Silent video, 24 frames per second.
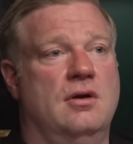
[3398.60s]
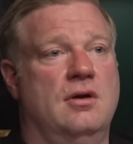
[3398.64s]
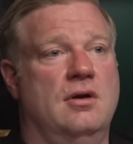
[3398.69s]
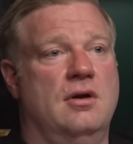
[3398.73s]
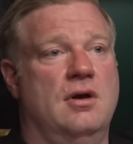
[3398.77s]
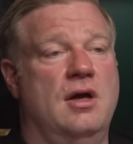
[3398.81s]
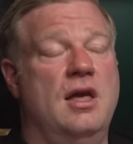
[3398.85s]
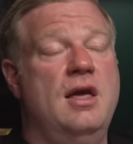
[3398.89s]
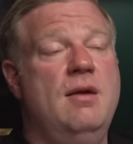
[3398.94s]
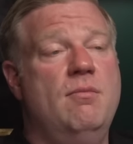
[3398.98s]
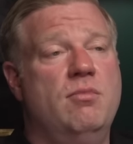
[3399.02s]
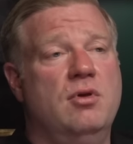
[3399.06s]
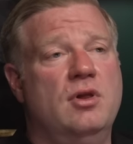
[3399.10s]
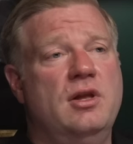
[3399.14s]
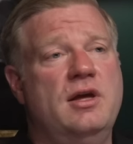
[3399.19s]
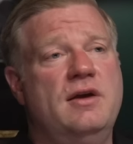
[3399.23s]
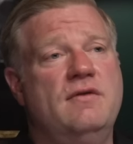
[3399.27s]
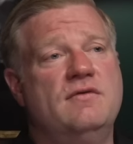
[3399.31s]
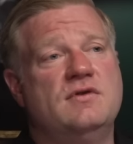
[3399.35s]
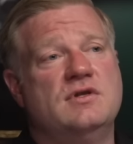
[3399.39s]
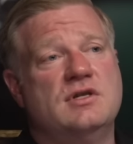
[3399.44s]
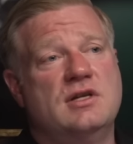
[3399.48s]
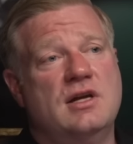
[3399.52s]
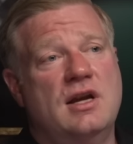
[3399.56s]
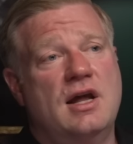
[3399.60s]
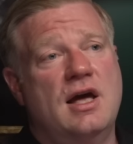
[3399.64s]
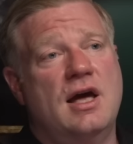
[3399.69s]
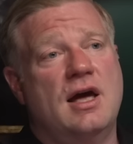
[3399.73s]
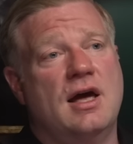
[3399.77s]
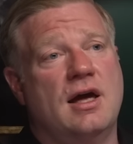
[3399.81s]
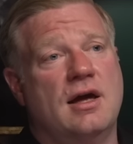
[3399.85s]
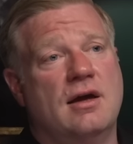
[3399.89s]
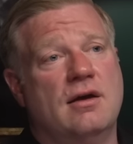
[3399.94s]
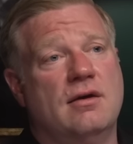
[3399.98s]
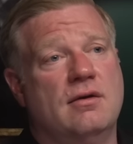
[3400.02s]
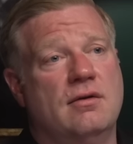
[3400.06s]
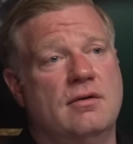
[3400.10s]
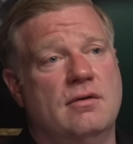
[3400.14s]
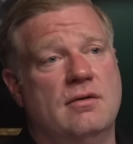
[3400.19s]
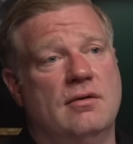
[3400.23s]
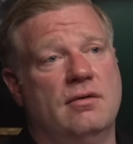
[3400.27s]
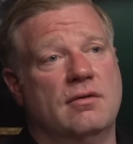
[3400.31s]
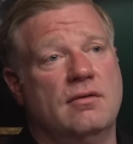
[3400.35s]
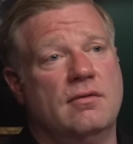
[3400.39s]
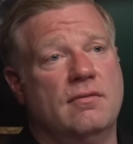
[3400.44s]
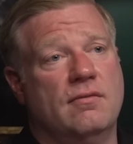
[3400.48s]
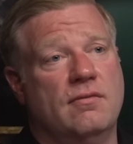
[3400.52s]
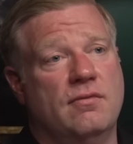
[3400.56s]
He believes today
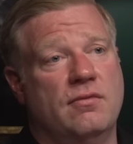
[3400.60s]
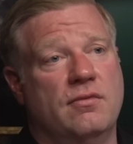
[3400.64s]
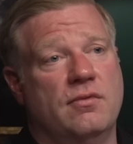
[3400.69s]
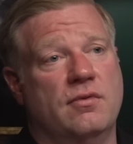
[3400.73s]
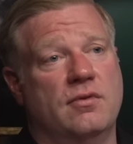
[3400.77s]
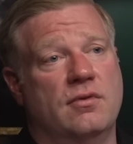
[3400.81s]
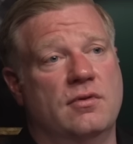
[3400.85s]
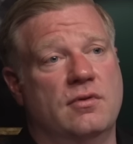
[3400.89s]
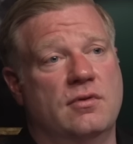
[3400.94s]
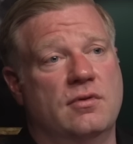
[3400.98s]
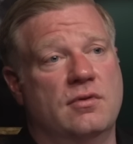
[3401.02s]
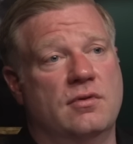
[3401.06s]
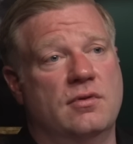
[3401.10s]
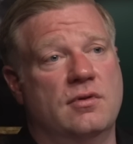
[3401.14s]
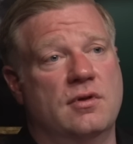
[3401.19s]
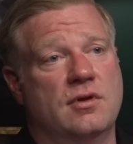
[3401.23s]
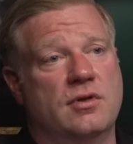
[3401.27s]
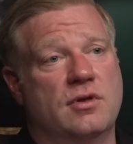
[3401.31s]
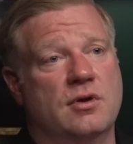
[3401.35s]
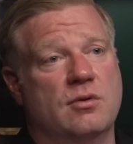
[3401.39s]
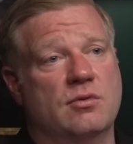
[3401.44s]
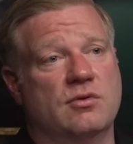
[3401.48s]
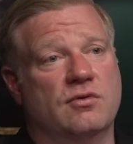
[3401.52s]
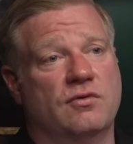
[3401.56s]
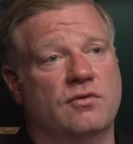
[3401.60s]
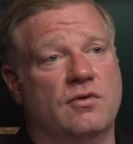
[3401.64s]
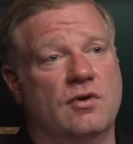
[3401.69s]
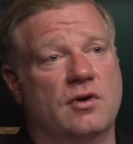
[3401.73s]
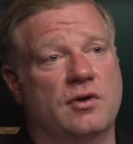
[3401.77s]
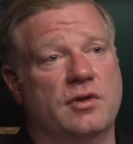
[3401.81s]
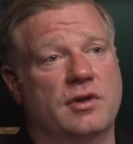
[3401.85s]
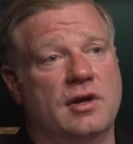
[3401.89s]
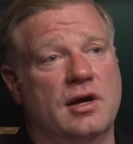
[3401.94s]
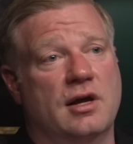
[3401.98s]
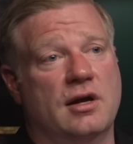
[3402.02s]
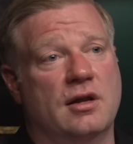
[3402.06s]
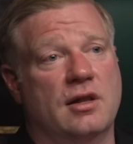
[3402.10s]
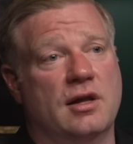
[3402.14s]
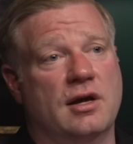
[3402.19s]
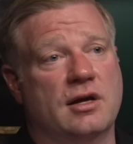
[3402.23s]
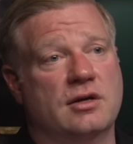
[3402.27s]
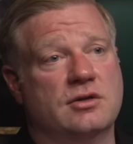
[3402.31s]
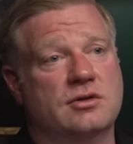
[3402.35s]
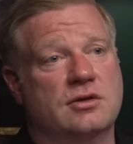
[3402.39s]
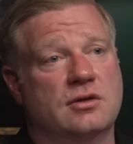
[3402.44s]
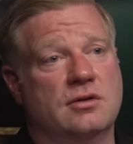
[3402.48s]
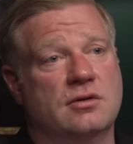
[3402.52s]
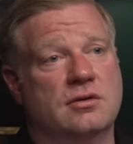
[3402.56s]
that there was fraud in that
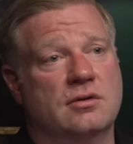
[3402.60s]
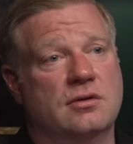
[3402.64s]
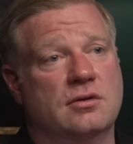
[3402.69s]
election.